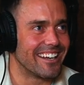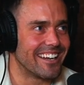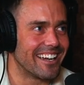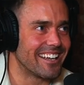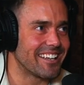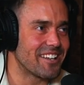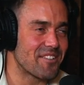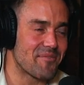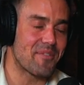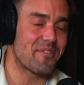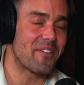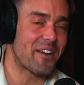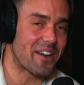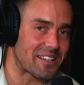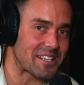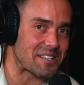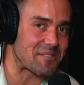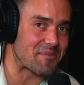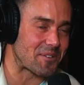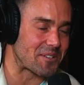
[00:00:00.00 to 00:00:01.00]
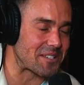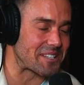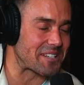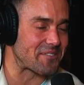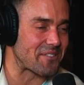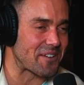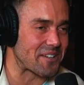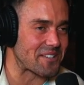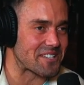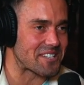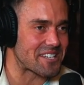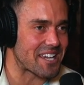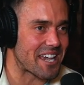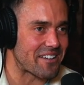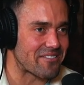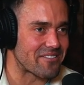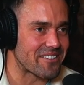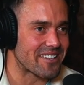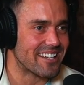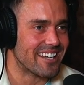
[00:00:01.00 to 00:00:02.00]
you'd be very disappointed if I was a
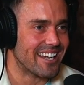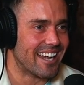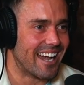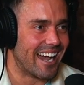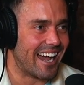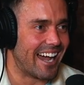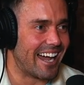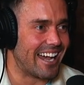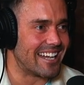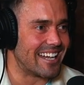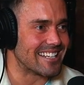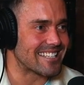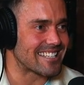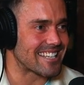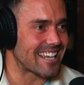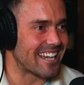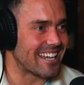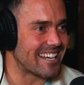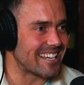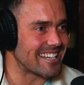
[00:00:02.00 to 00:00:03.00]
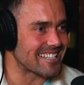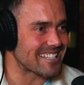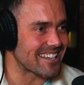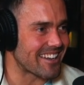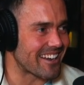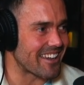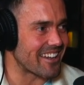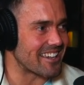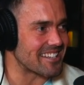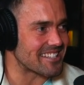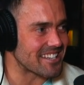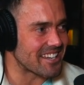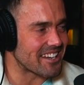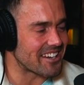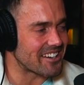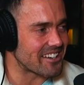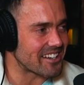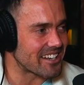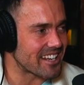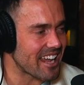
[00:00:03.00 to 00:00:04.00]
chef. So
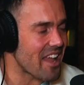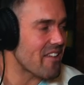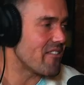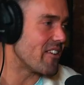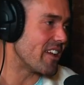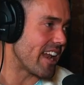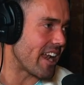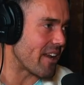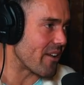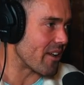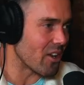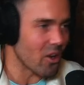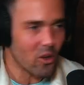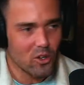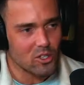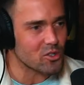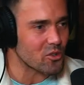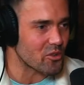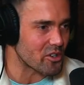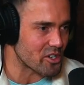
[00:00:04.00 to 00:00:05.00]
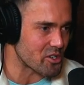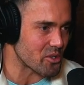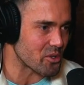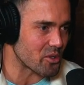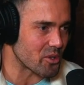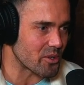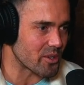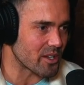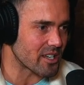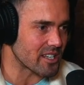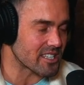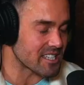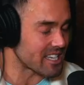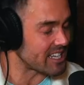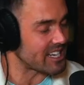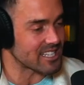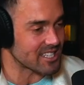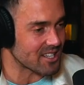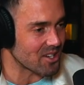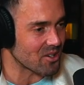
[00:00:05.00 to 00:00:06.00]
anyway, came in. Anyway, long story short, because it
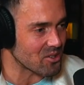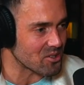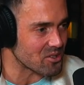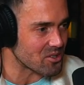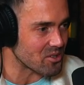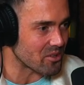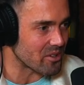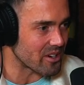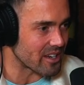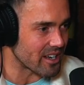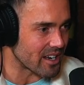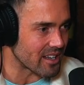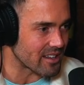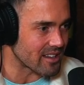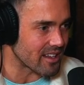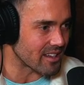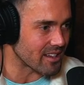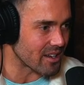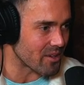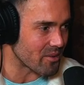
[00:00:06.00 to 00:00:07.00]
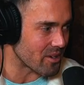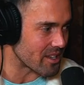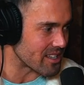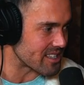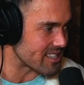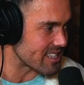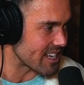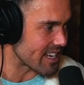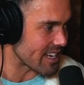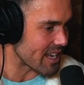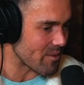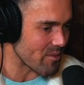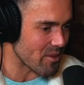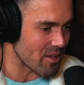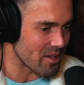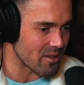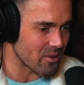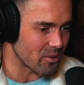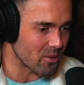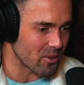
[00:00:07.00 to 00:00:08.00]
is a long story and I don't want it to take up
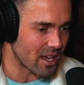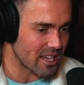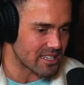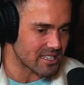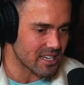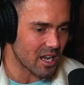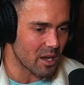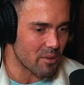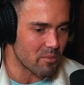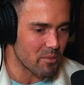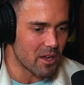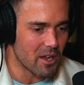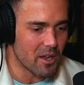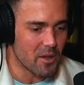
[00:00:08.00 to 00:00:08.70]
all our time.